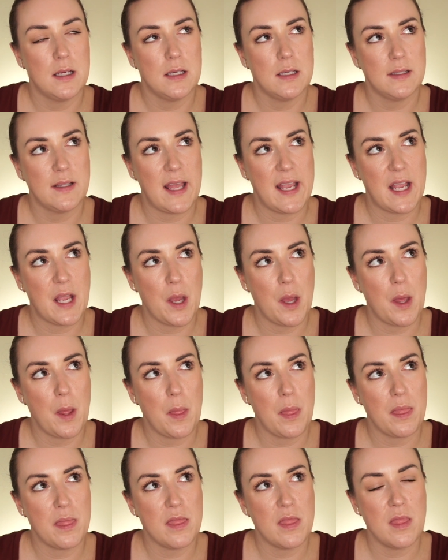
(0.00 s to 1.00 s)
like
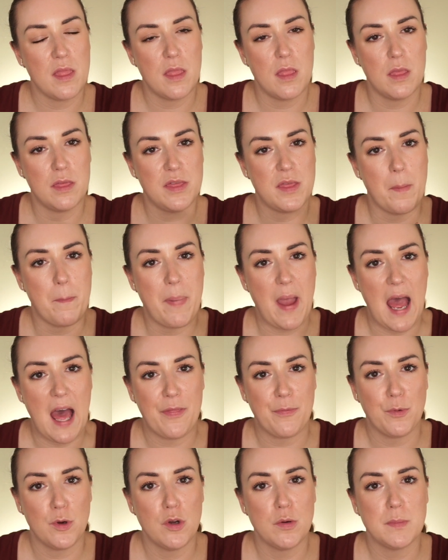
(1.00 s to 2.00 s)
the
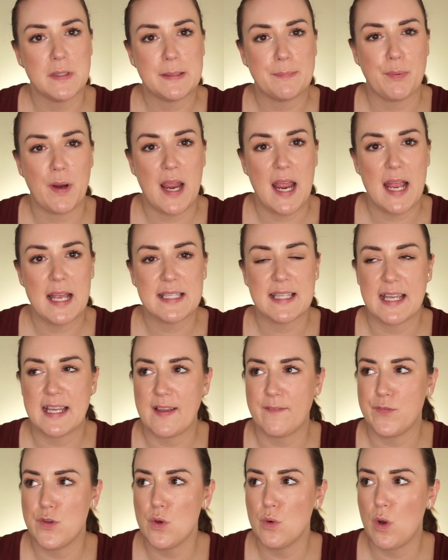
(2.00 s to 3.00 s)
bathroom sprays. Like
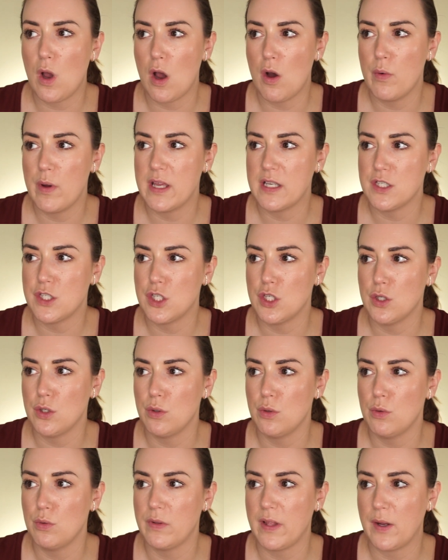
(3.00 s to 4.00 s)
if you go
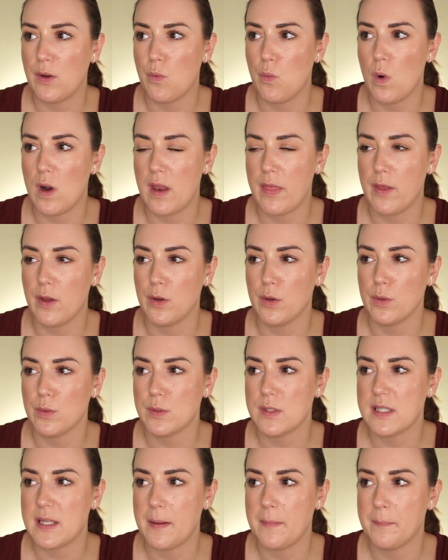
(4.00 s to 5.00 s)
into like one of those